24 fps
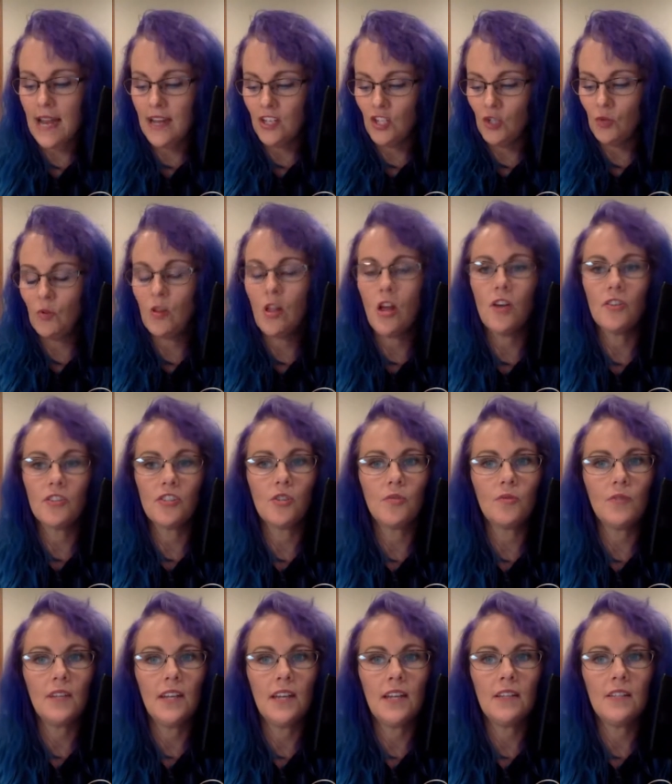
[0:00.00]
and you will
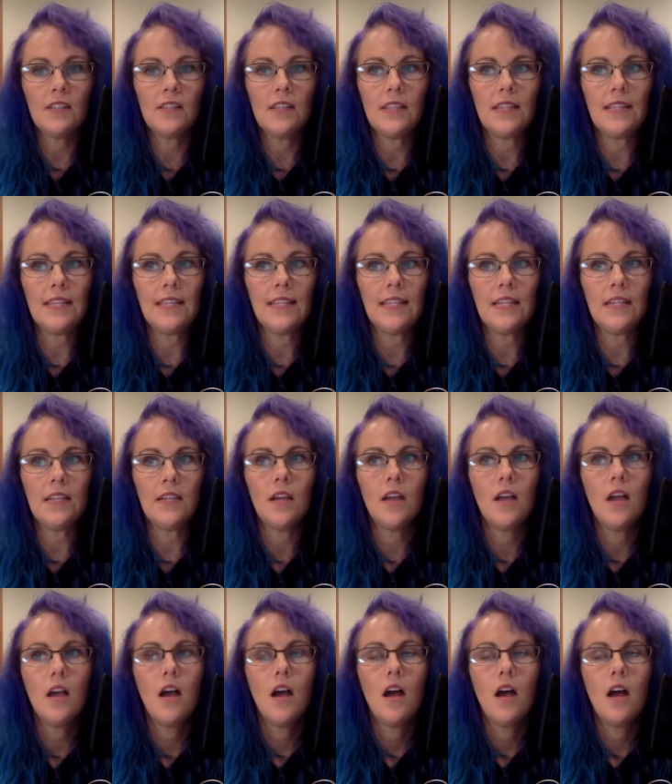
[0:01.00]
also get the